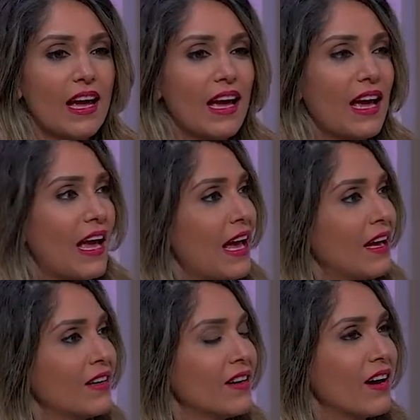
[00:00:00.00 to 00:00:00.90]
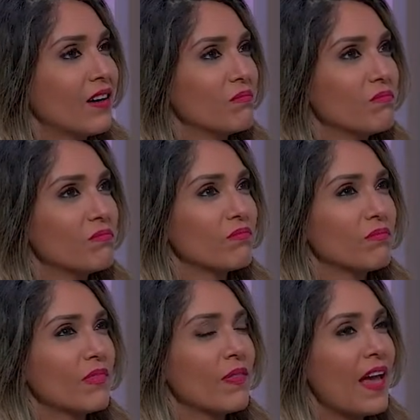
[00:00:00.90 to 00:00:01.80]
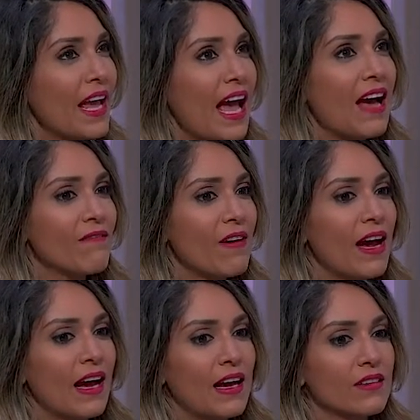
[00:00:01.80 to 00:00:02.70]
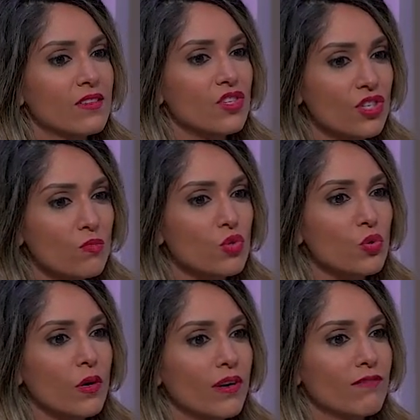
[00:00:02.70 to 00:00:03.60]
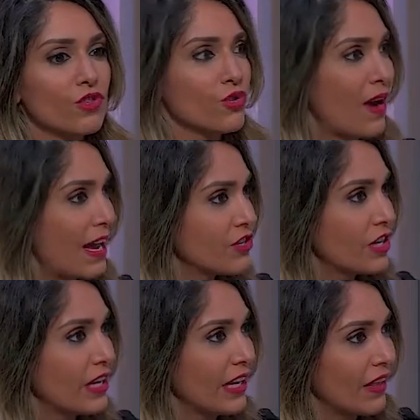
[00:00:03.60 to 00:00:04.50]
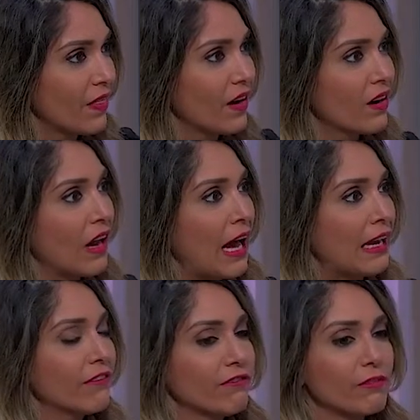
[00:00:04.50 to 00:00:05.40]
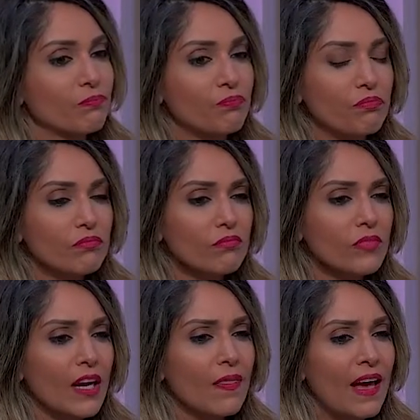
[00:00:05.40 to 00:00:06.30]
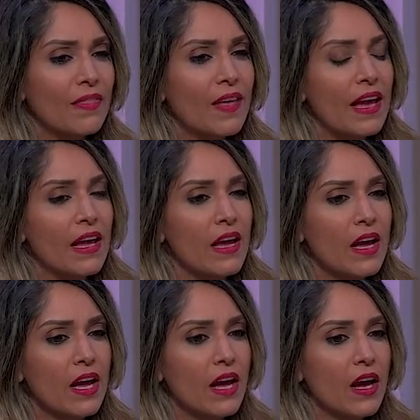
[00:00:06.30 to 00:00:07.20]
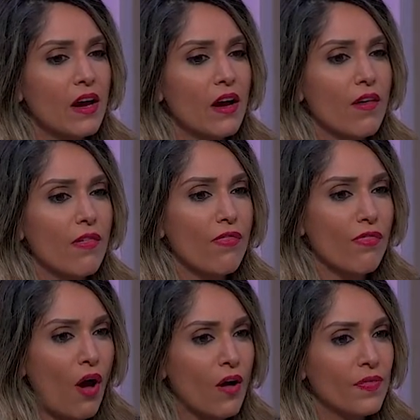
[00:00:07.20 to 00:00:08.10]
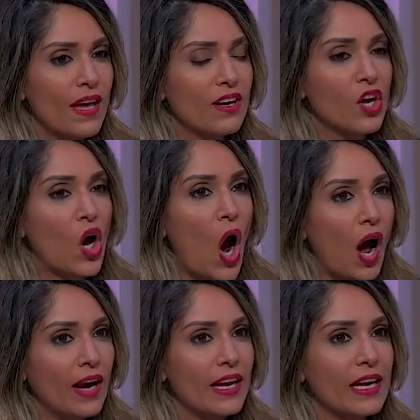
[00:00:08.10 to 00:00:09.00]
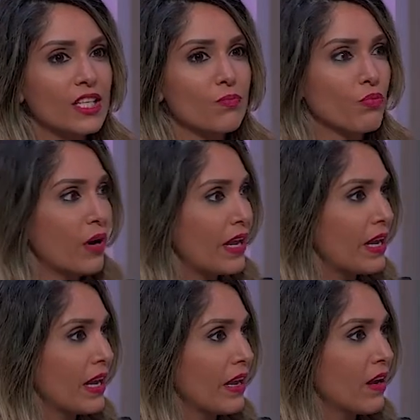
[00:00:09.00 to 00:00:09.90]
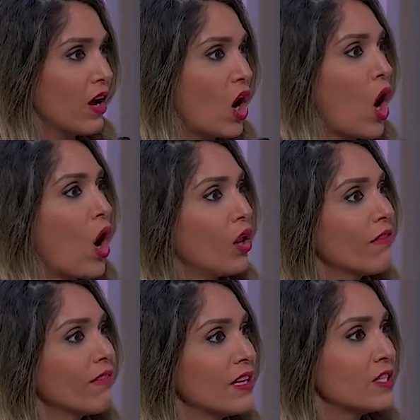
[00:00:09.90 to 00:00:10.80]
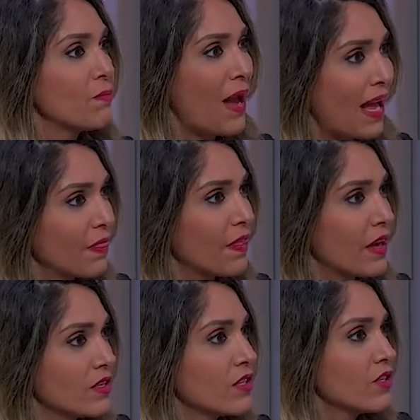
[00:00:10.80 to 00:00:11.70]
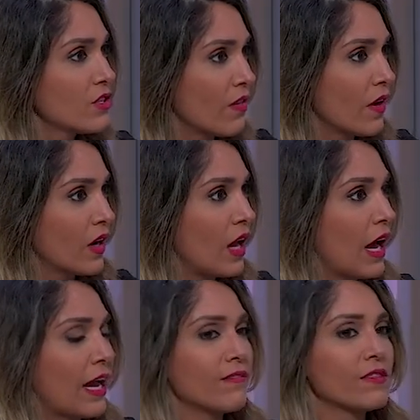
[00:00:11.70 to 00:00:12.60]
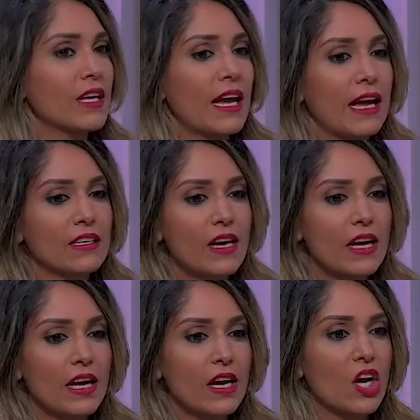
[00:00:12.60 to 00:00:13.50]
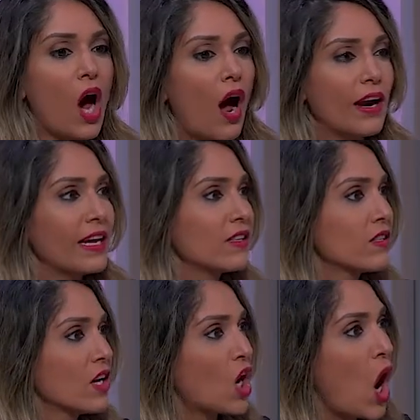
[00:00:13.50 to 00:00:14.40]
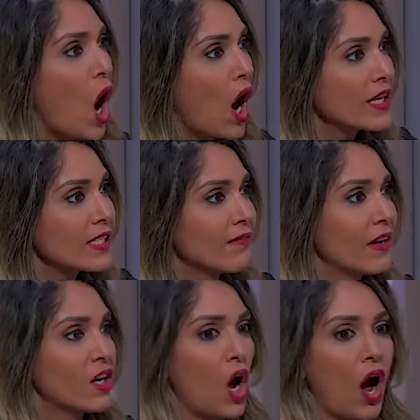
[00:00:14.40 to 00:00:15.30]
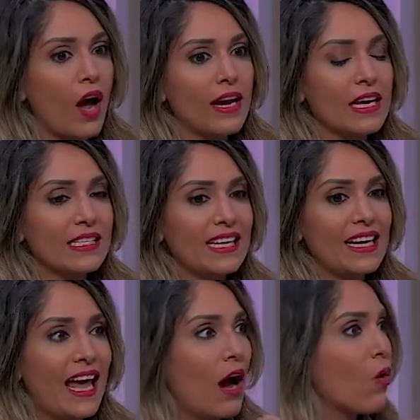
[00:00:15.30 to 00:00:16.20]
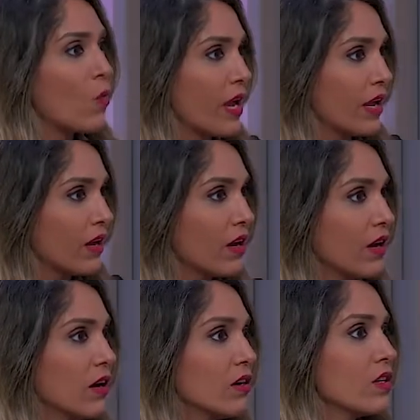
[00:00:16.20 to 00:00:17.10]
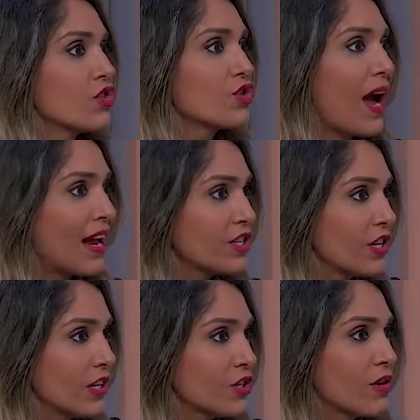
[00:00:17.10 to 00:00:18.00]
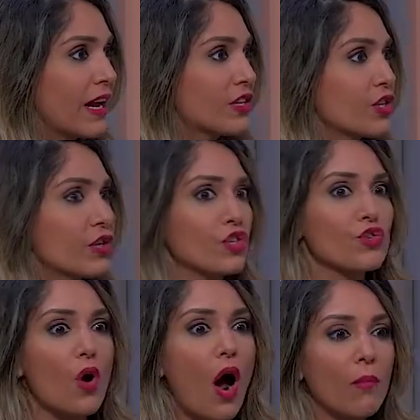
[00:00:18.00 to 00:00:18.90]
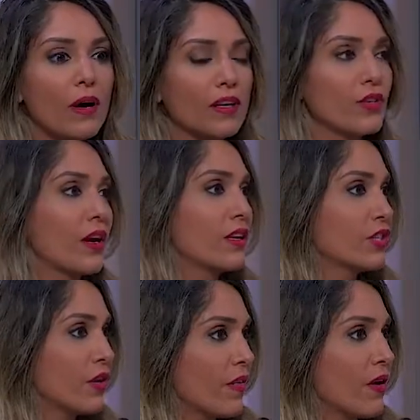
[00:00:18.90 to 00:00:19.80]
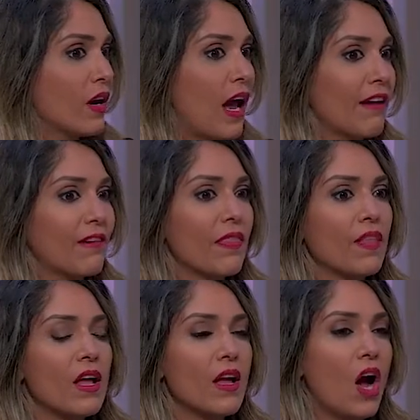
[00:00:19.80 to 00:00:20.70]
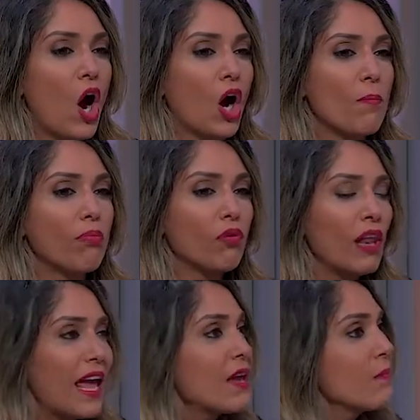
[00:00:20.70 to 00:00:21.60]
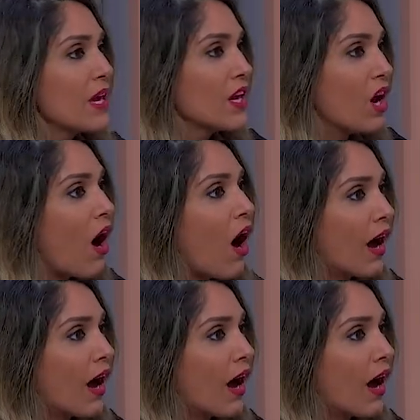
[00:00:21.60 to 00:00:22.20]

And they have had some sort of tragedy in their life that they thought that God is bringing all of these bad things into their lives, and God is the cause of it. God is allowing tragedy to enter, trauma to enter their life, and are blaming God